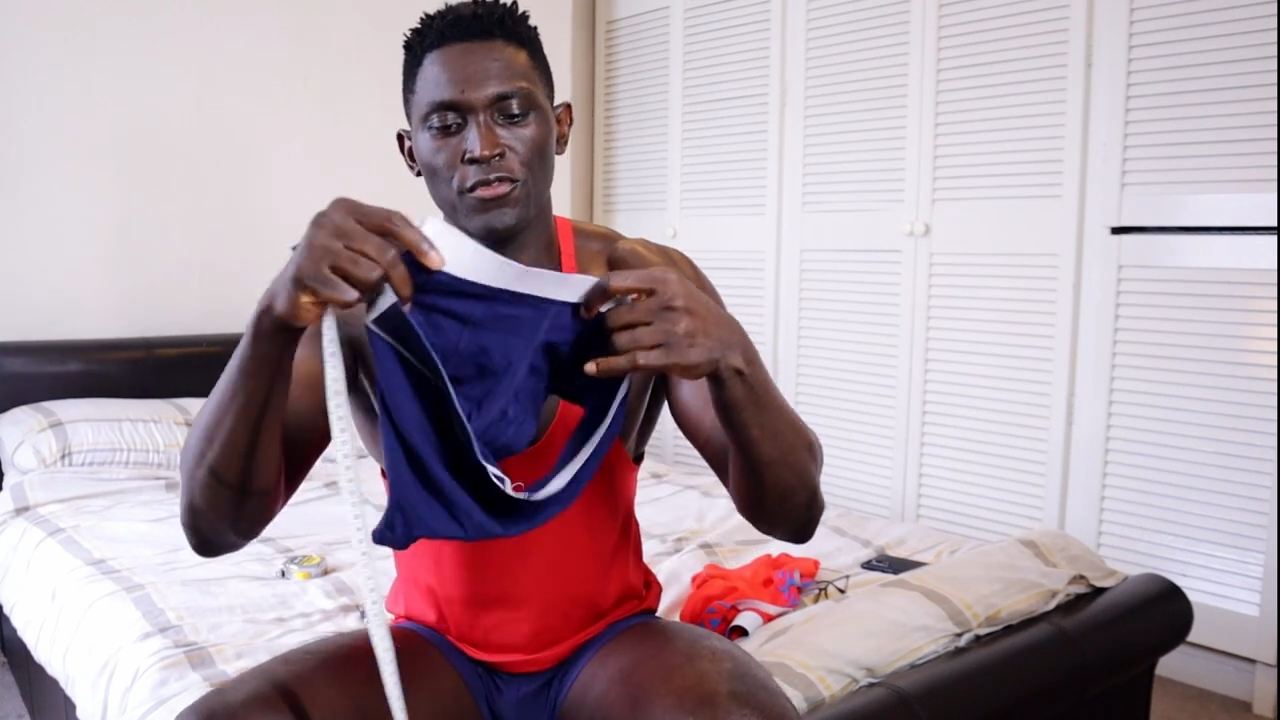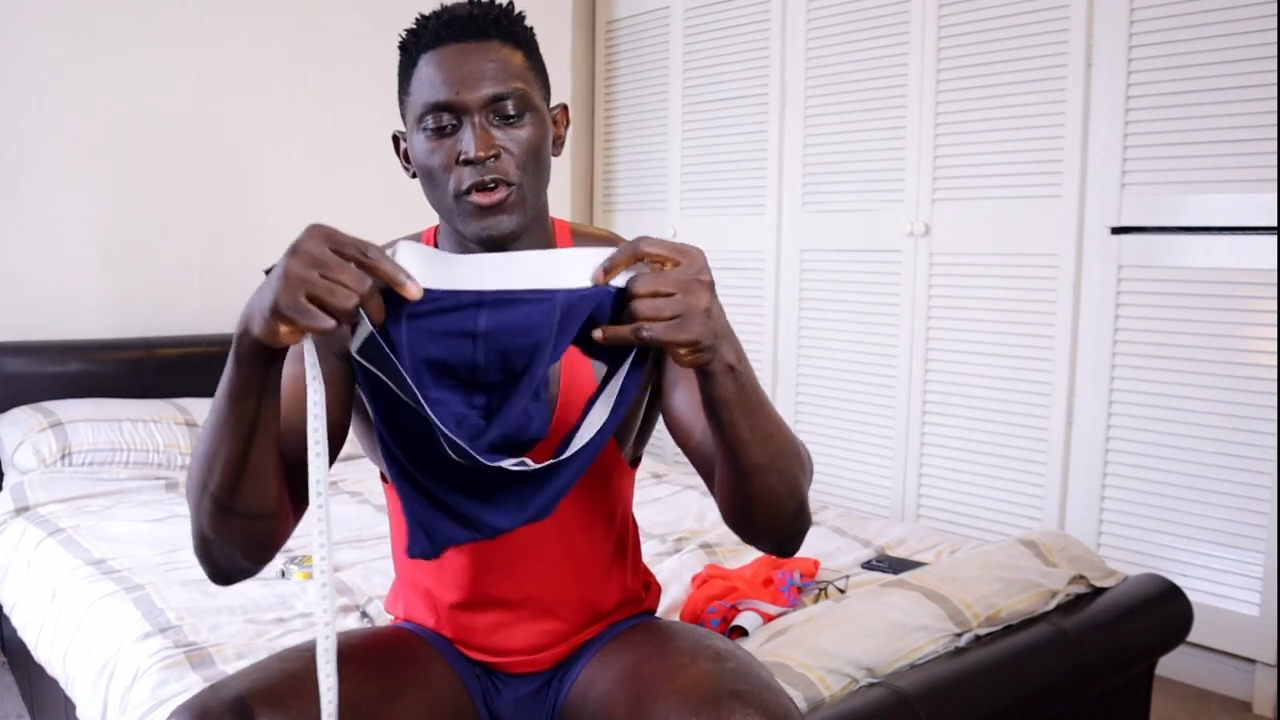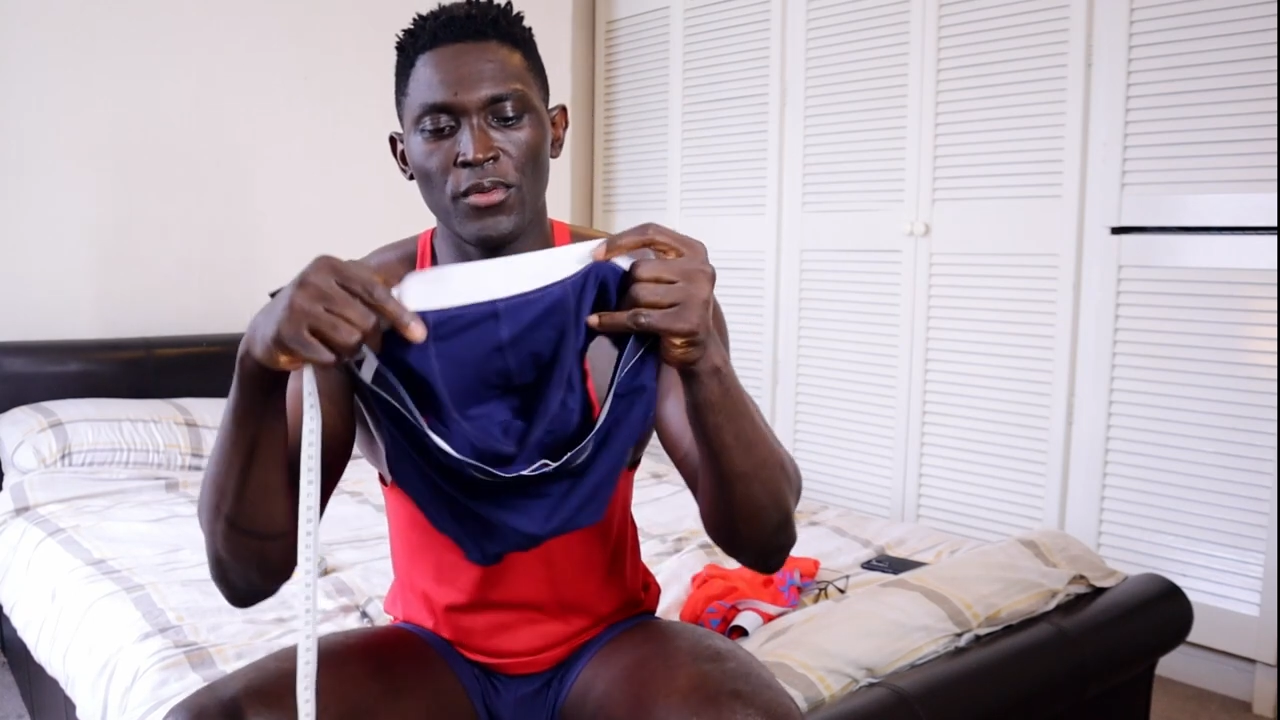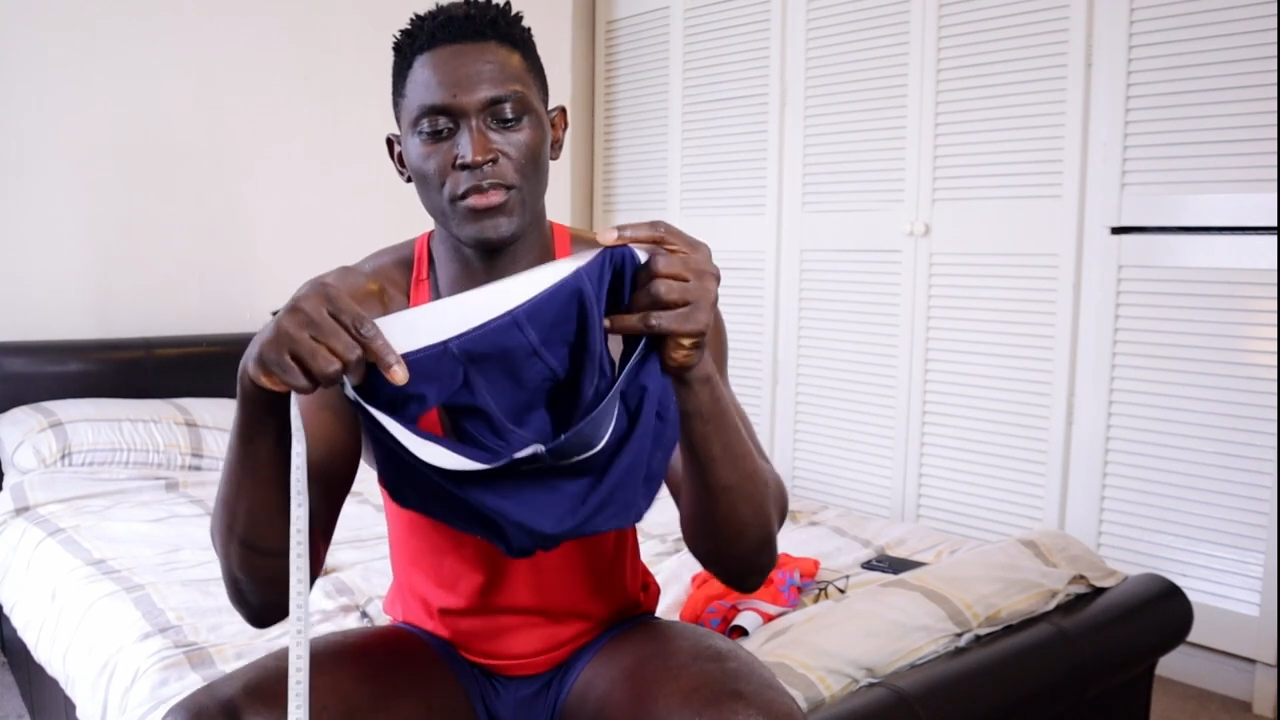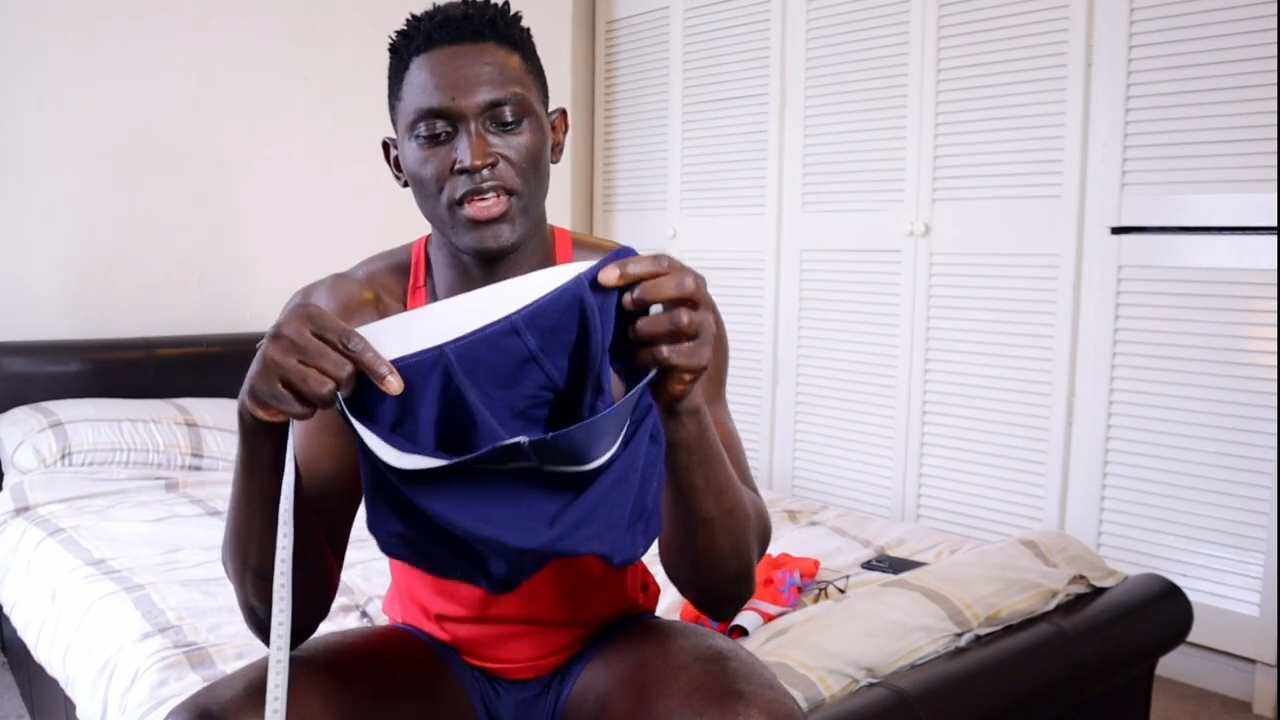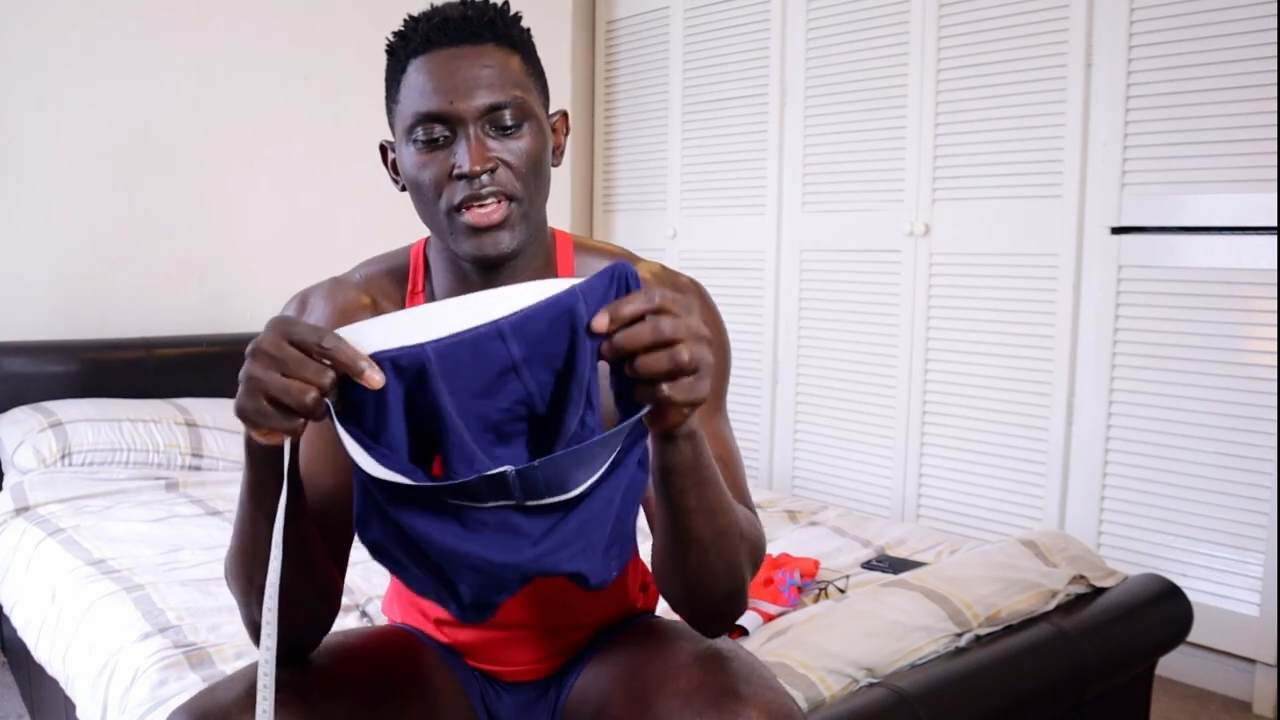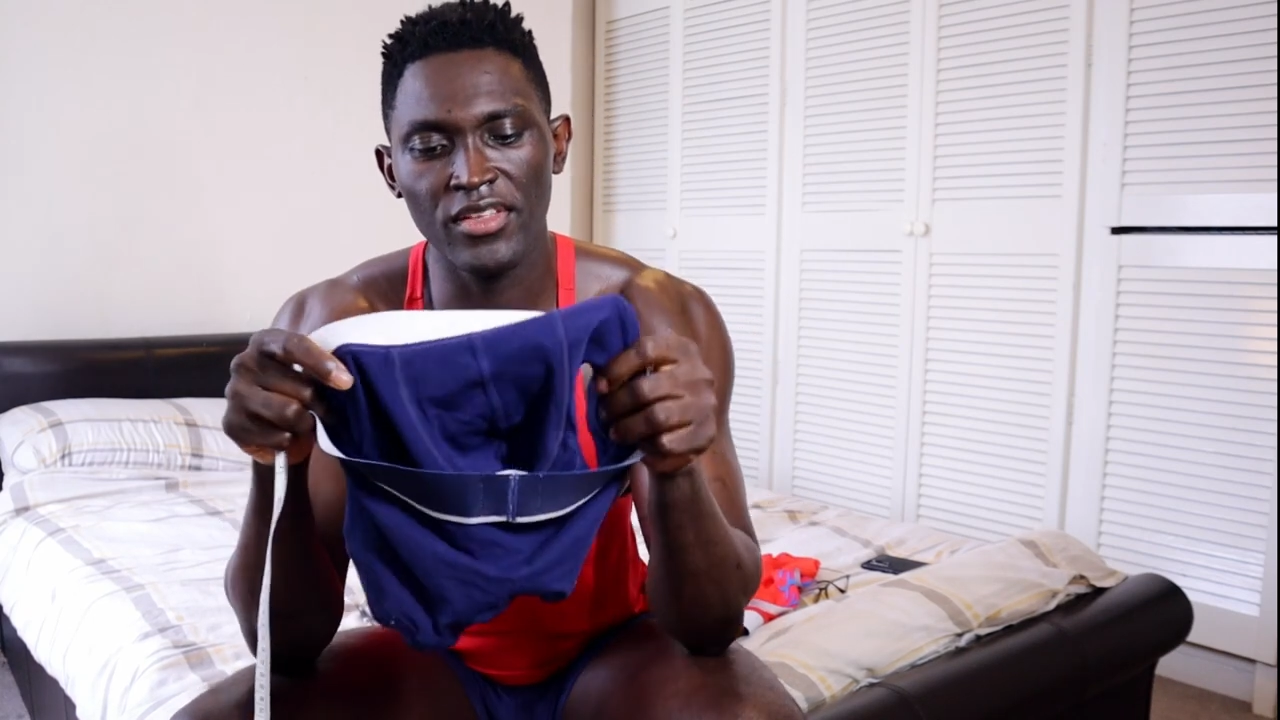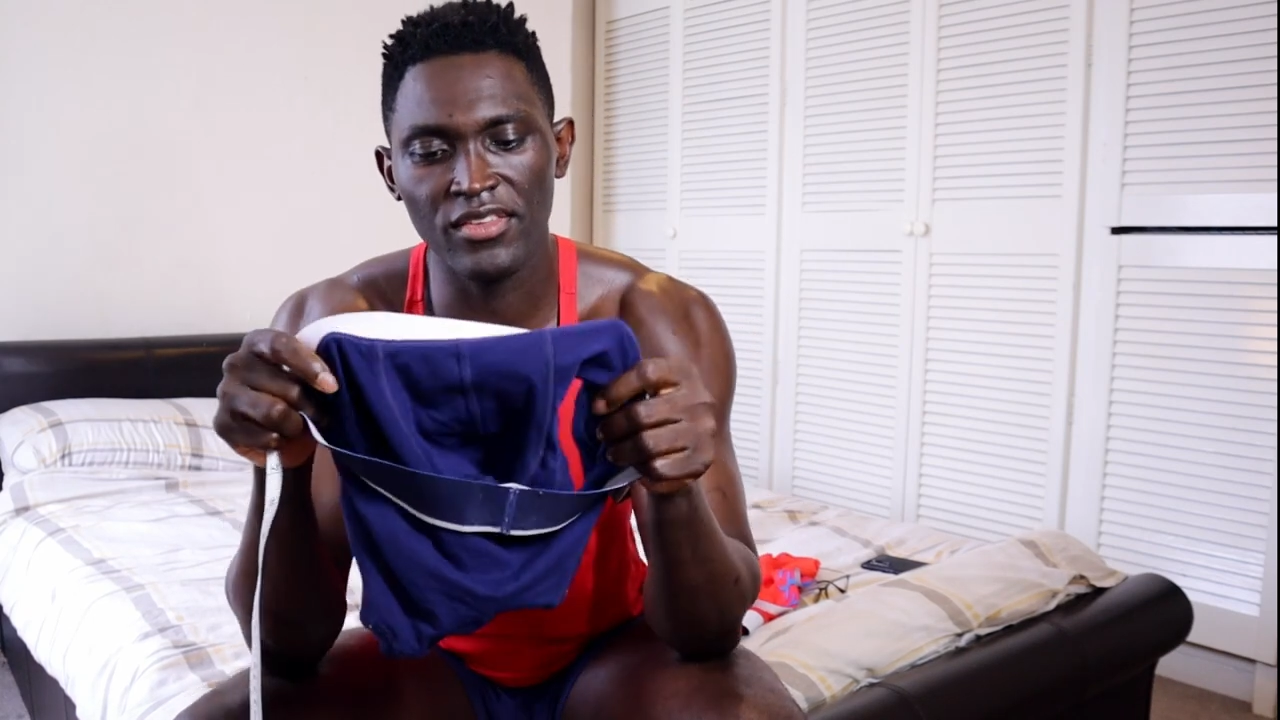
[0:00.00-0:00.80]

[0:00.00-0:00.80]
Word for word: from the